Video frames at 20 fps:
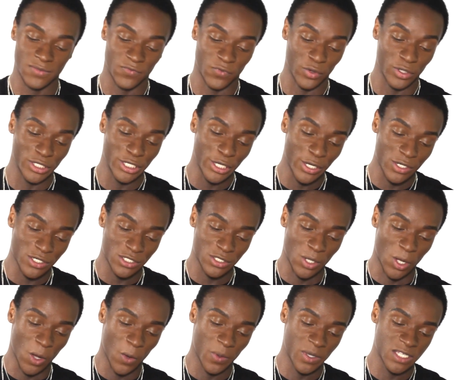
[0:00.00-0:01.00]
for years has
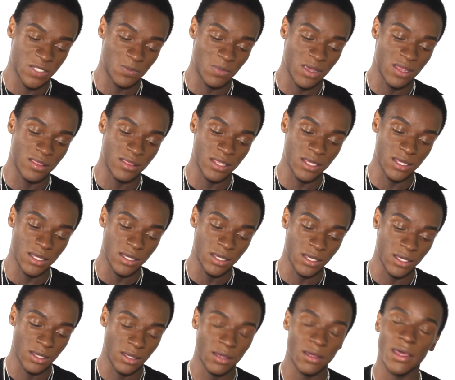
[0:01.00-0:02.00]
always been
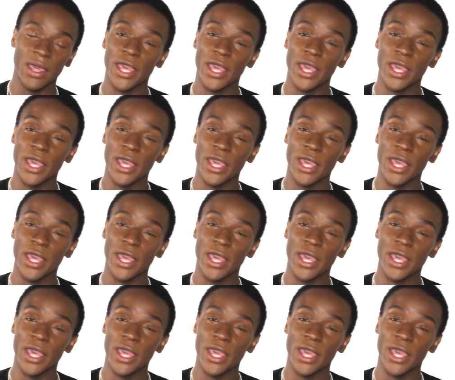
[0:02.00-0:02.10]
the